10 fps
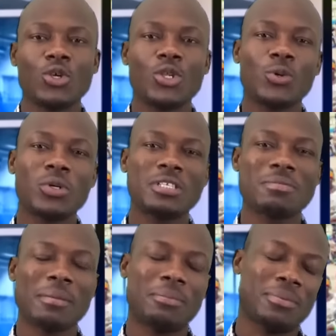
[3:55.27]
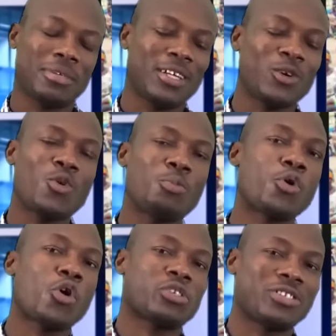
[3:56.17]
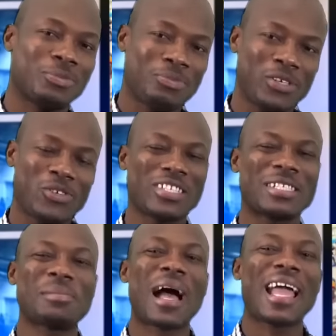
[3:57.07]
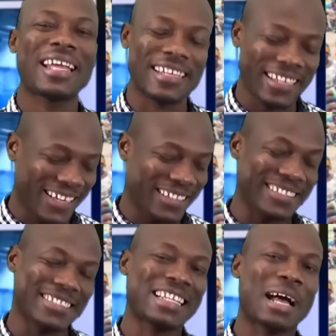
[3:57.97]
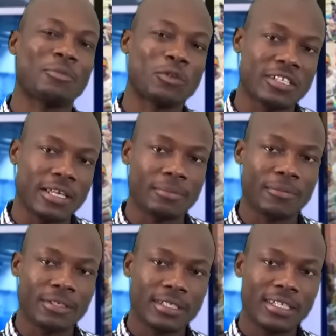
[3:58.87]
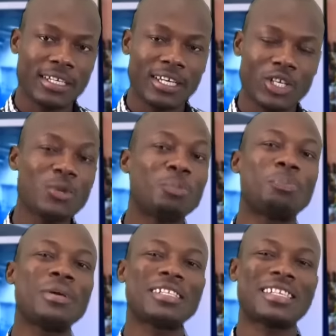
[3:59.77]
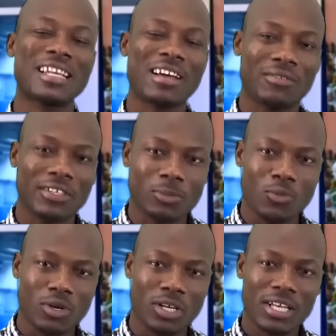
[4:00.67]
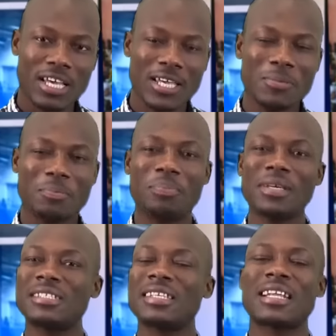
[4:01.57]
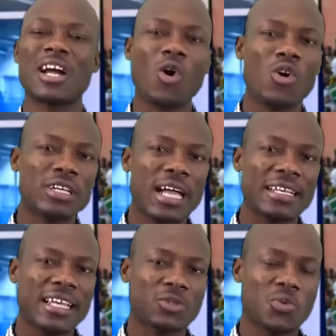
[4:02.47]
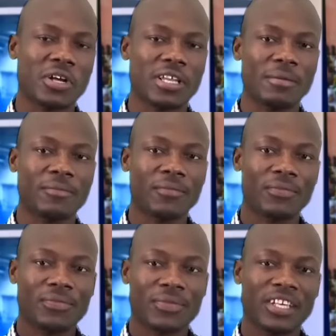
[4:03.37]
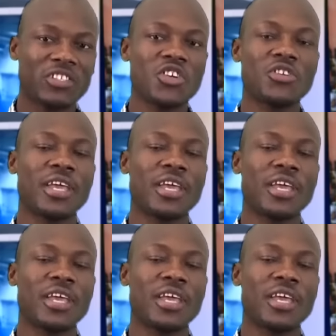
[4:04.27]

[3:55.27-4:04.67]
If they go team up, they go pause, picture, smile, and snap with them. He paste on Facebook, he paste on all kind network them. He say